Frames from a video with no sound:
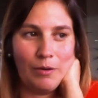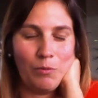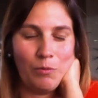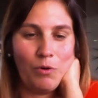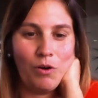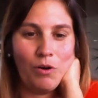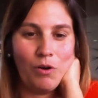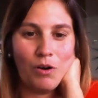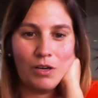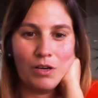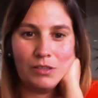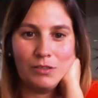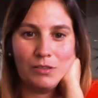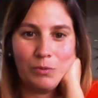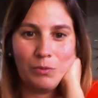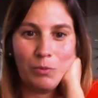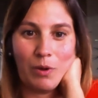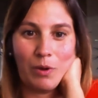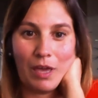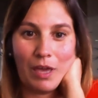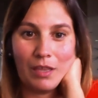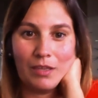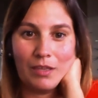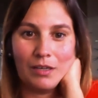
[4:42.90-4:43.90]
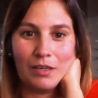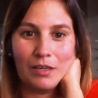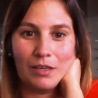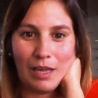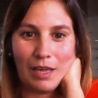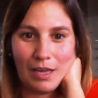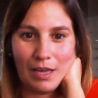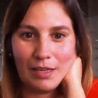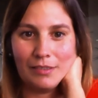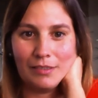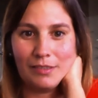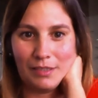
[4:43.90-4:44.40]
hot weather,
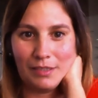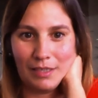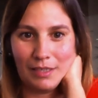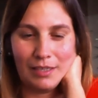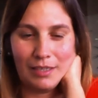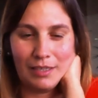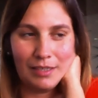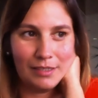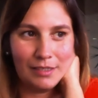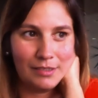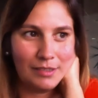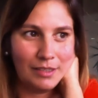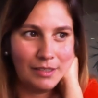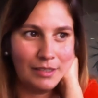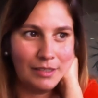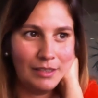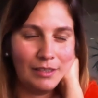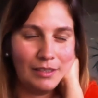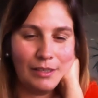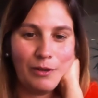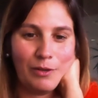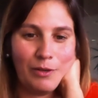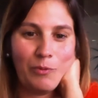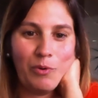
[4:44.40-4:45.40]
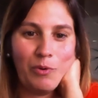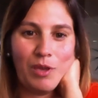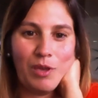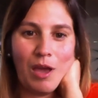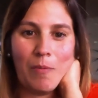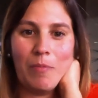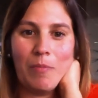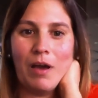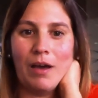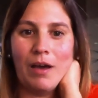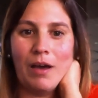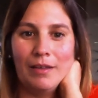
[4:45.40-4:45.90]
as it is in
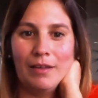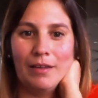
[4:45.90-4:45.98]
Cuiabá.